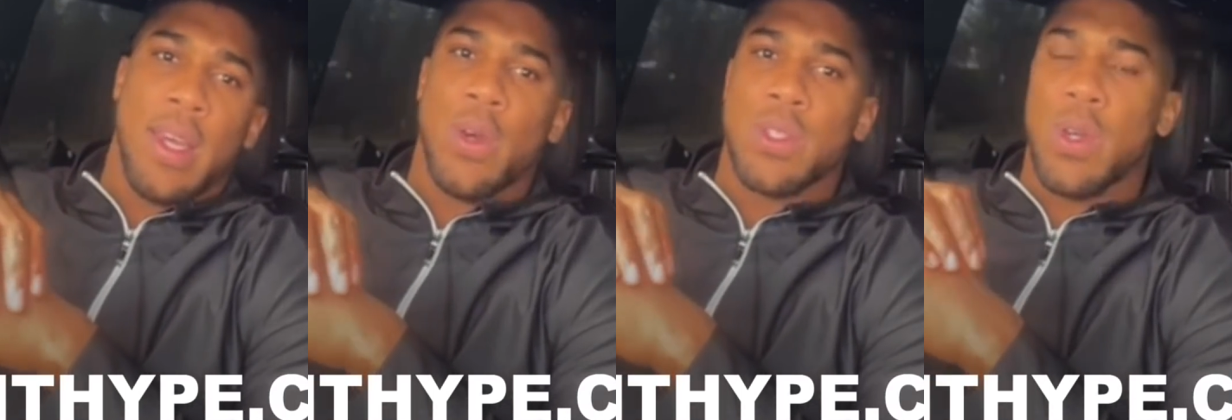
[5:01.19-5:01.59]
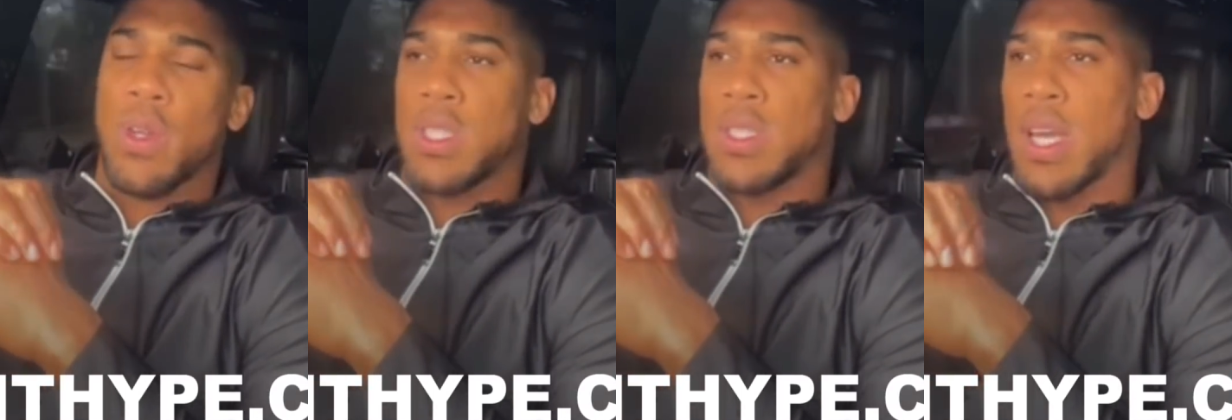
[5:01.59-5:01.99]
He also
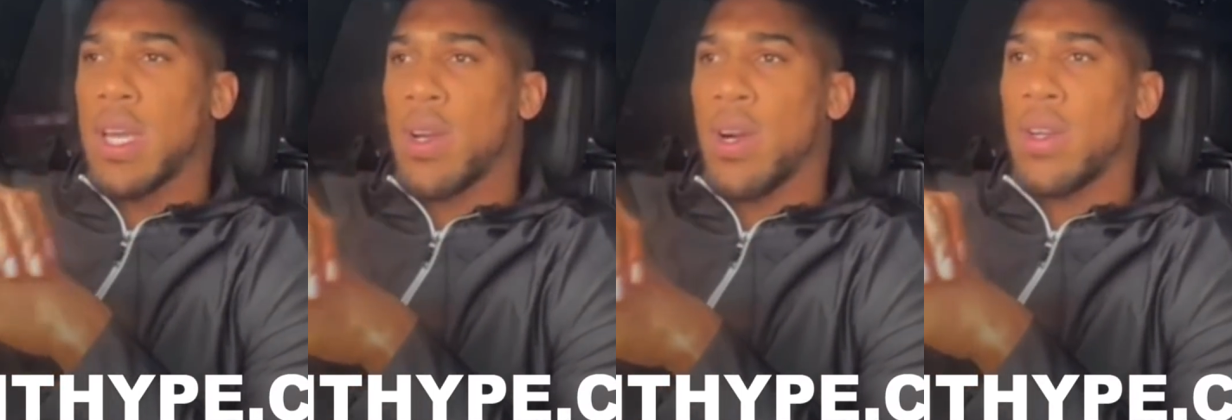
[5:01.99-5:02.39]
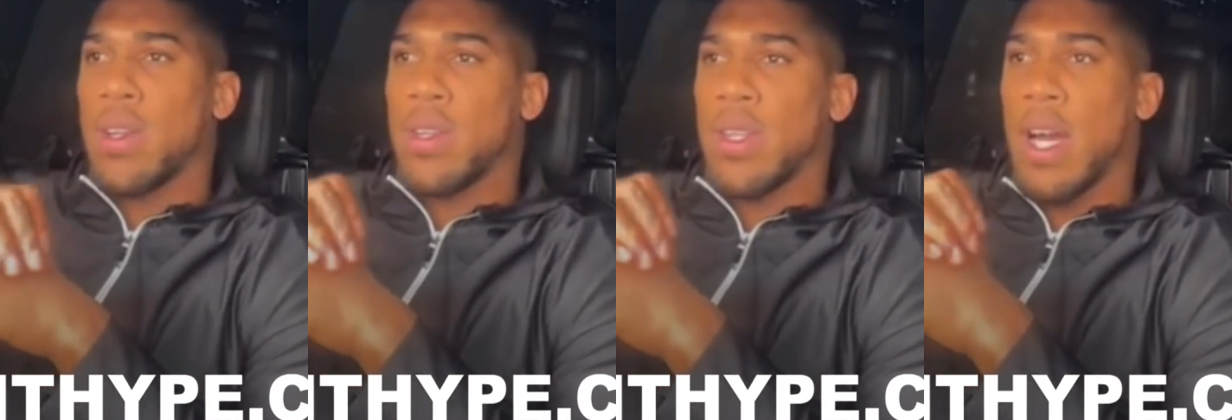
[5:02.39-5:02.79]
looks to take
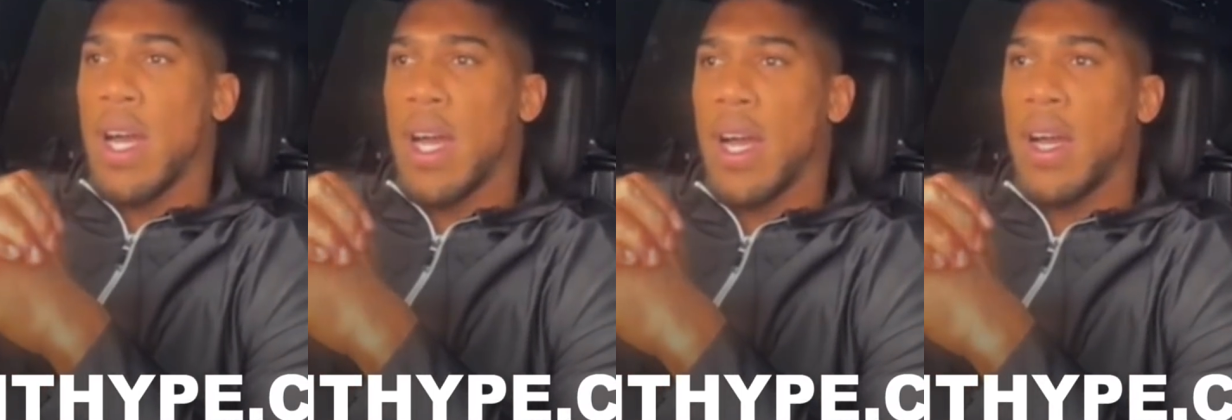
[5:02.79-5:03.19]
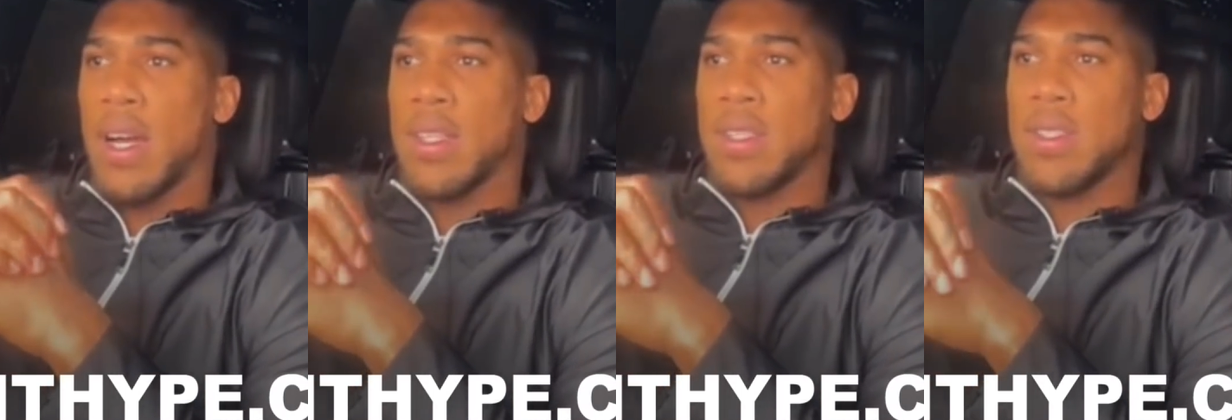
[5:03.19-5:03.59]

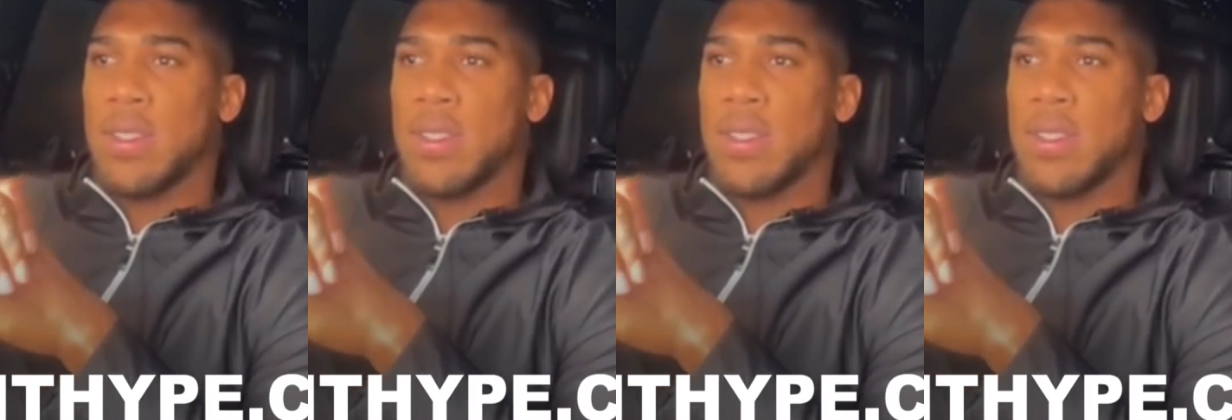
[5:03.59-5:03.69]
on